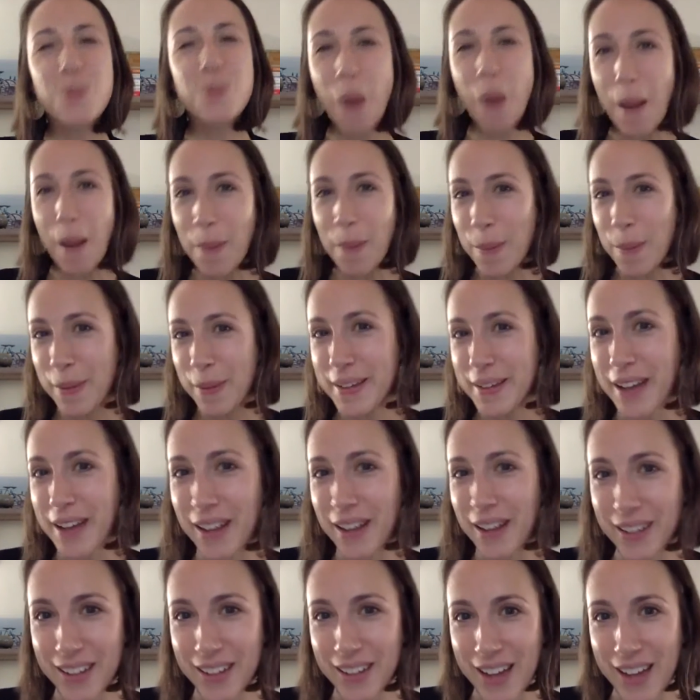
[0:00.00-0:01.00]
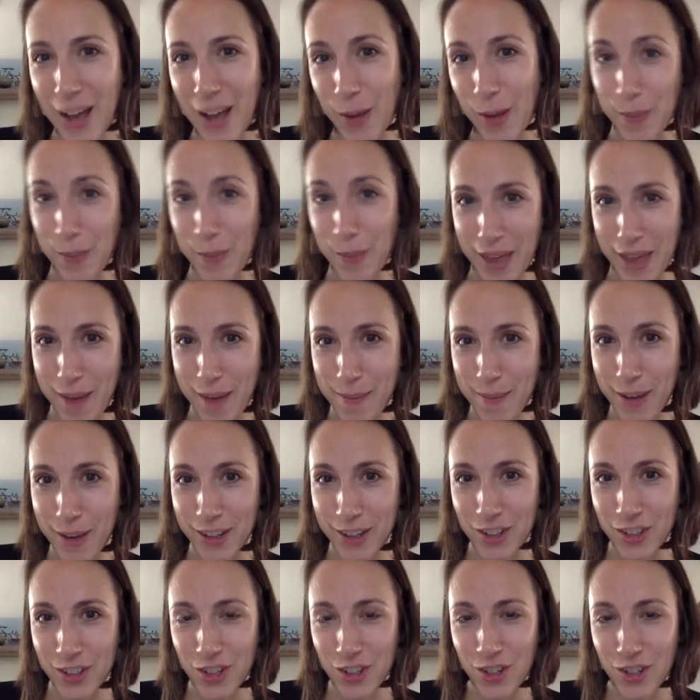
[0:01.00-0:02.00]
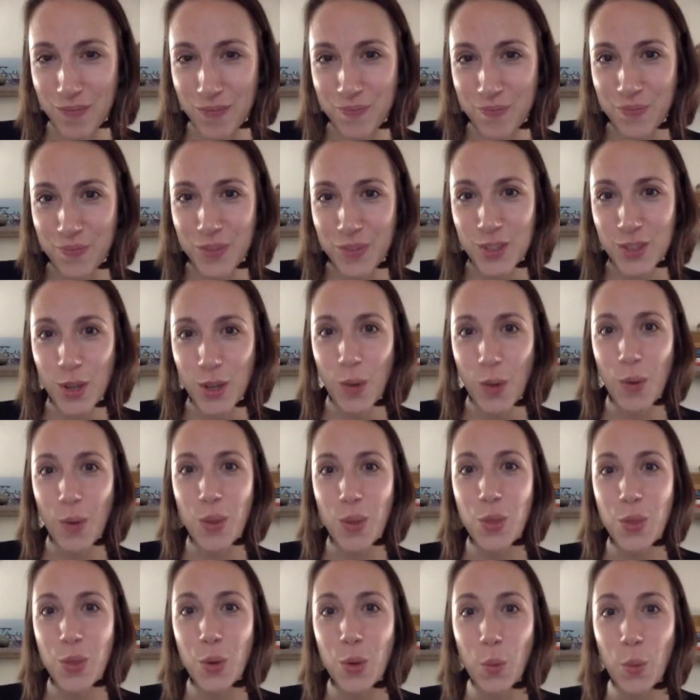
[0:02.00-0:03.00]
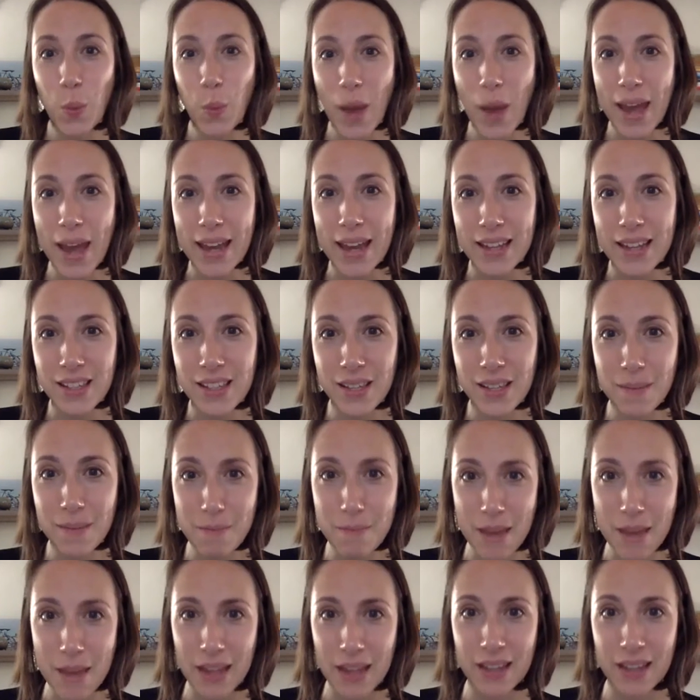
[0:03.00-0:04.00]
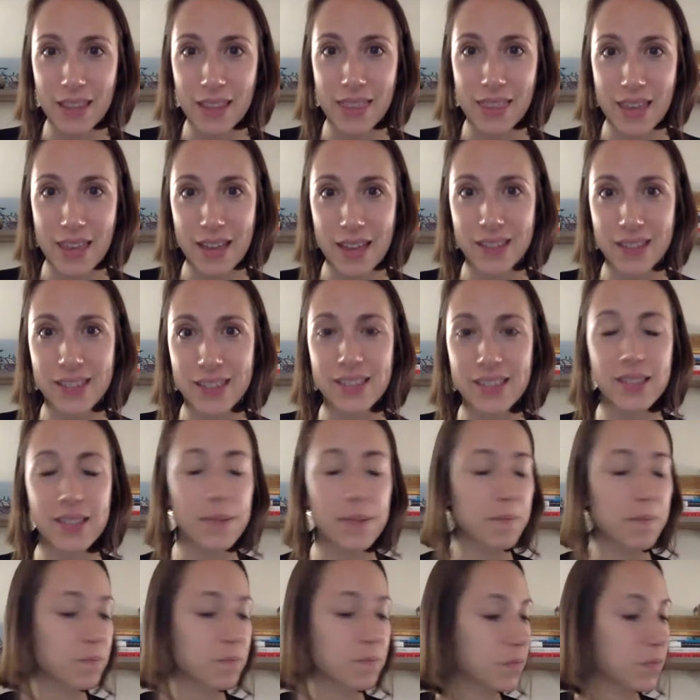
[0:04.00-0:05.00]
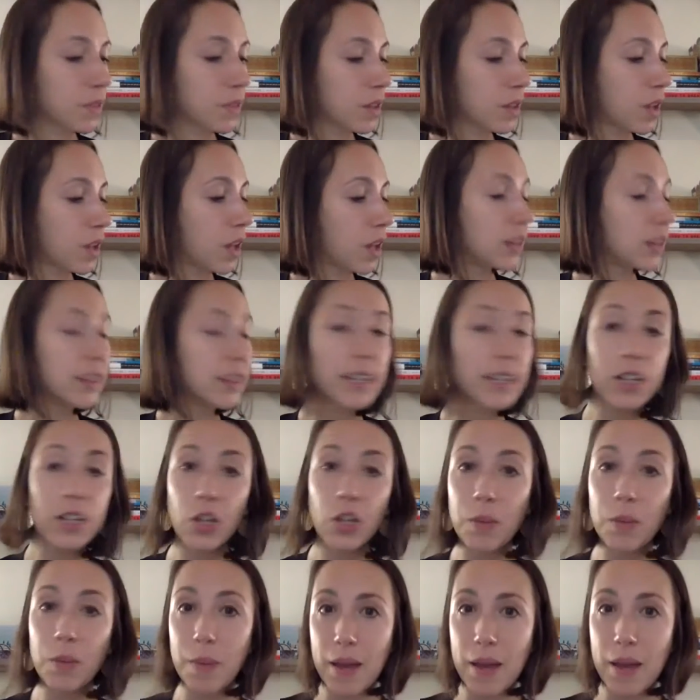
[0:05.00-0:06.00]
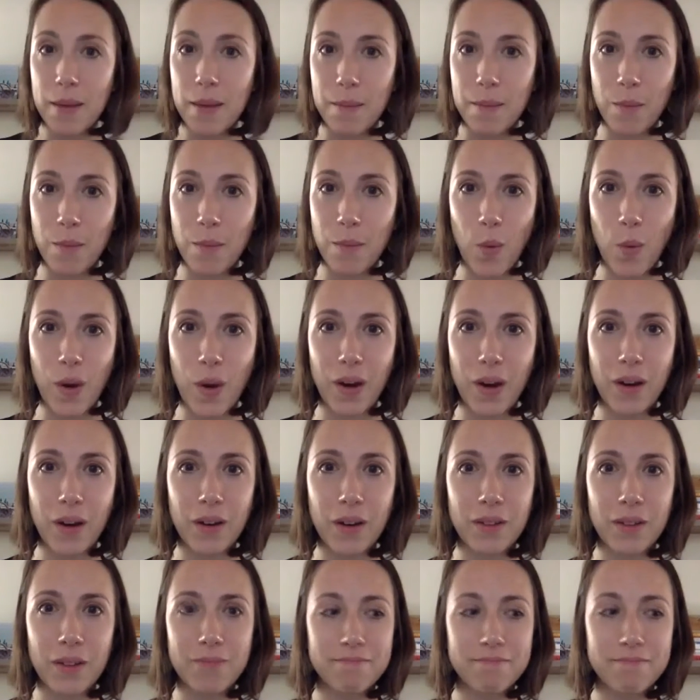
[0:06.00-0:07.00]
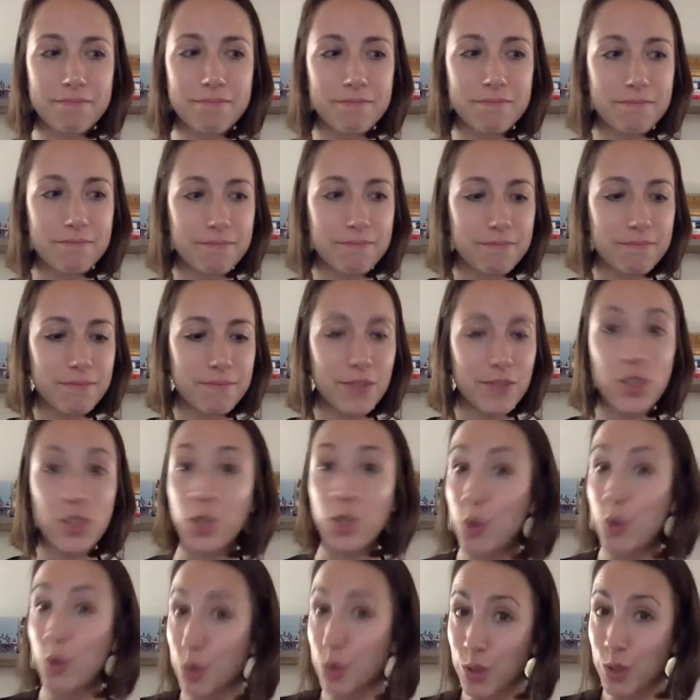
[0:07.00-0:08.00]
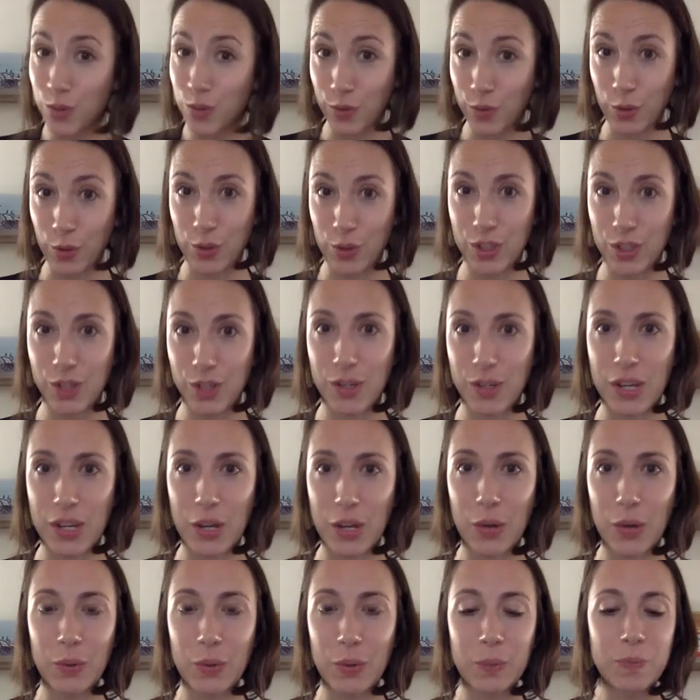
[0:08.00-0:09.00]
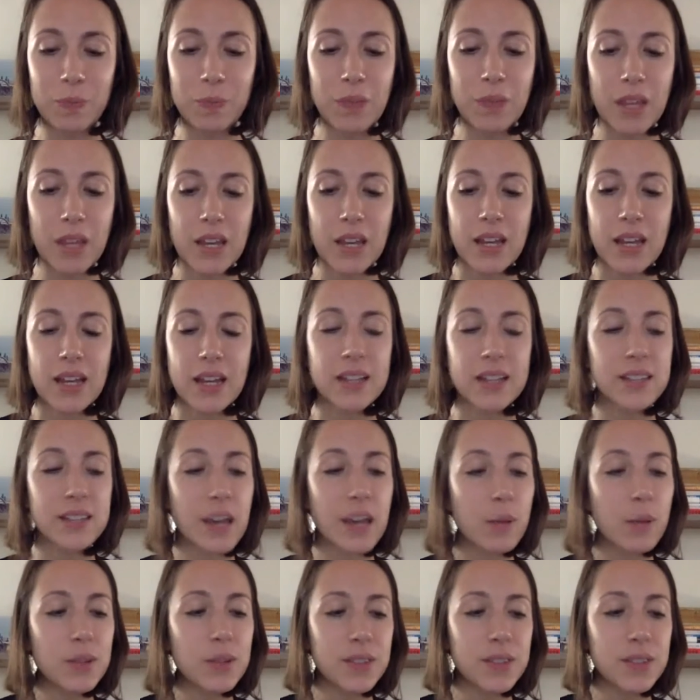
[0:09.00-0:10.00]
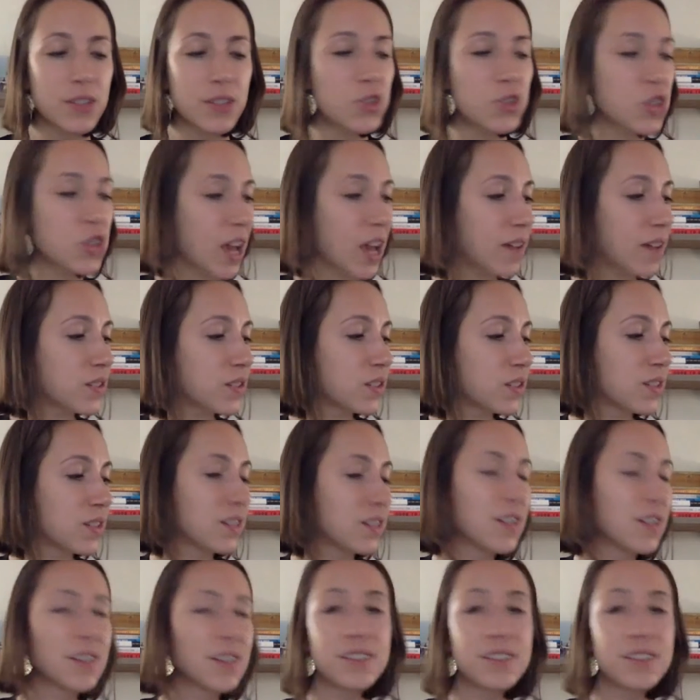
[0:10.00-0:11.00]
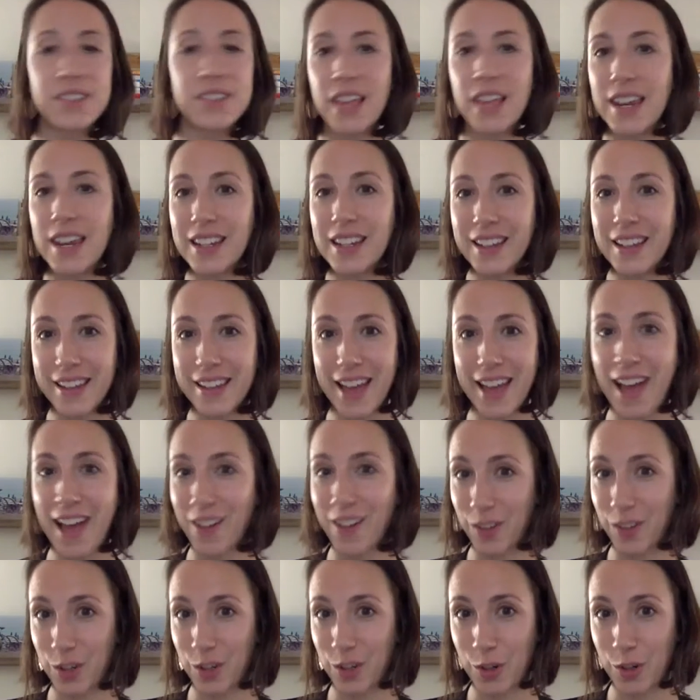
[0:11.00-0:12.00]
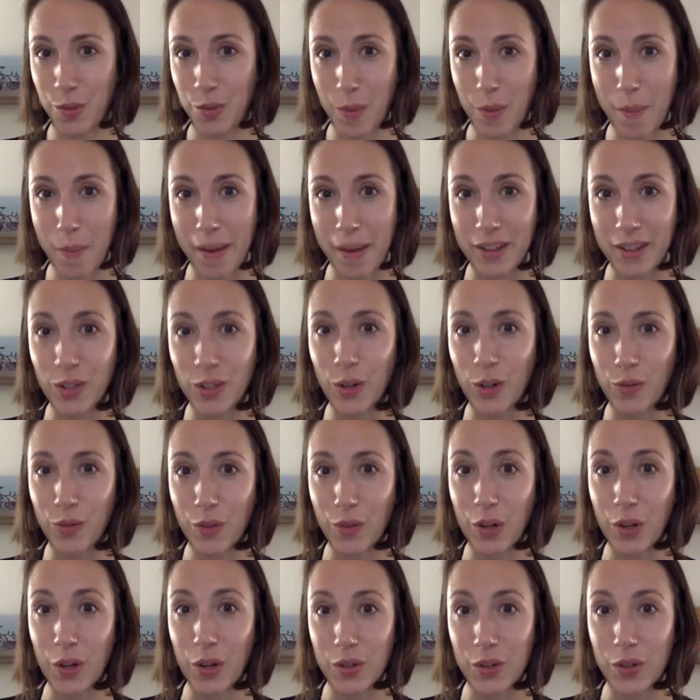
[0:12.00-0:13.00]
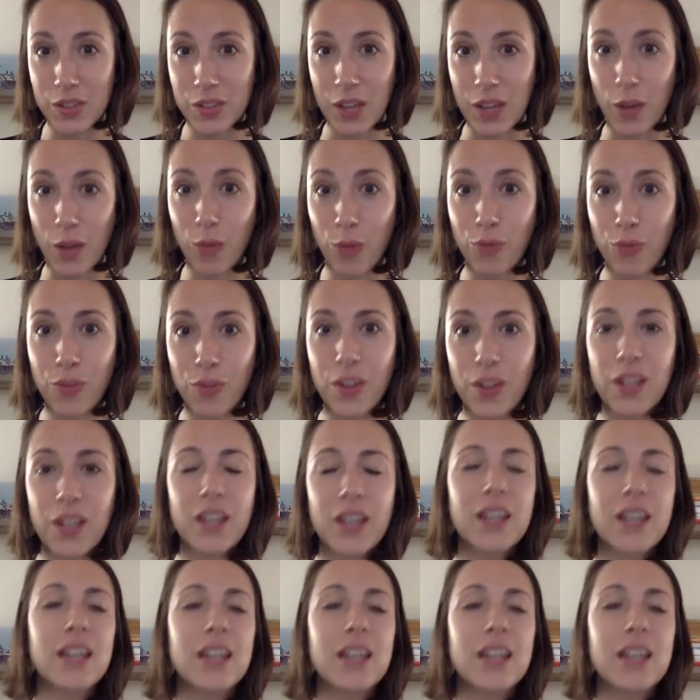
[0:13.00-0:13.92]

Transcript: it's probably not going to help that much. So the way to make this a little bit more useful to you is I would suggest setting a calendar reminder for yourself